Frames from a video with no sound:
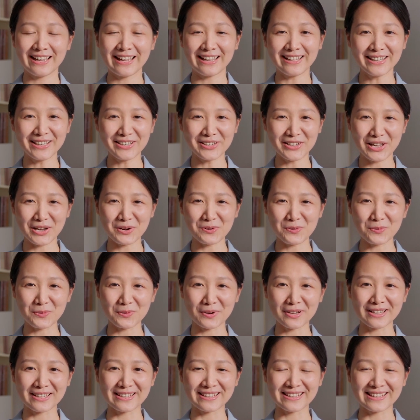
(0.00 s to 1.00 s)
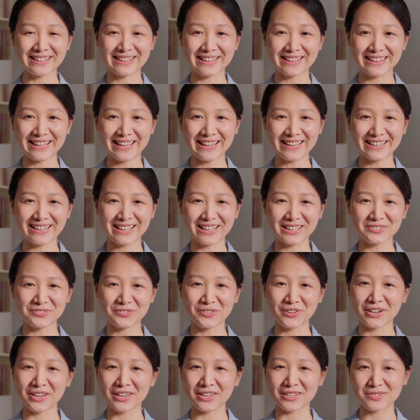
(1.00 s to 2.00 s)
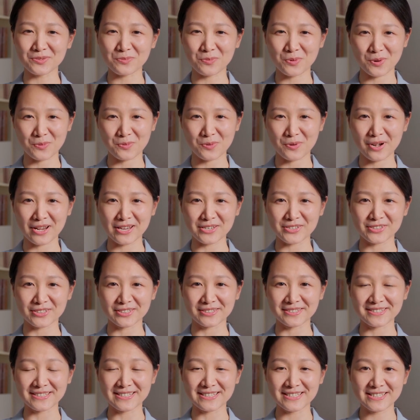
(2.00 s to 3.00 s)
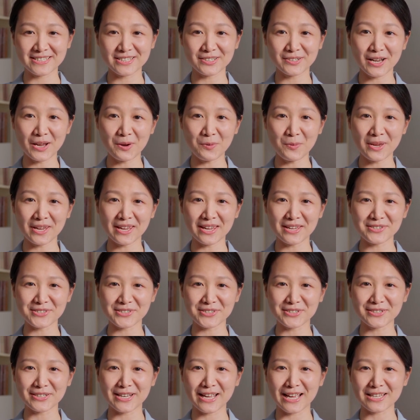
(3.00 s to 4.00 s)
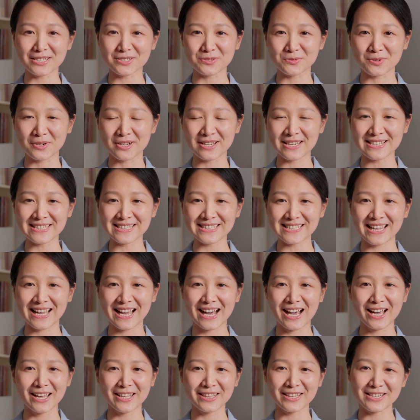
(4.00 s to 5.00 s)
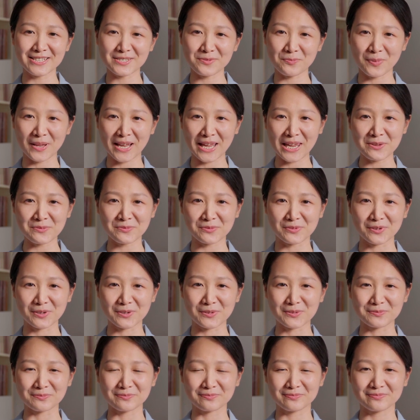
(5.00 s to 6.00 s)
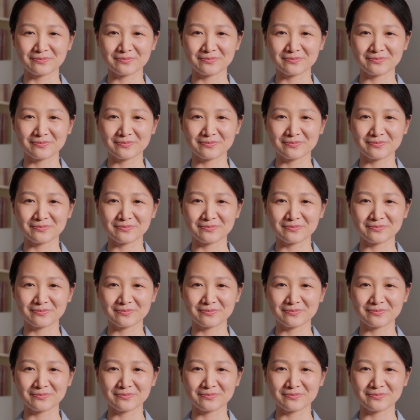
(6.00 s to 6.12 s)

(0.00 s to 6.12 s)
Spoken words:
Hello everyone, thank God for His preparation so that we can share God's words on this platform.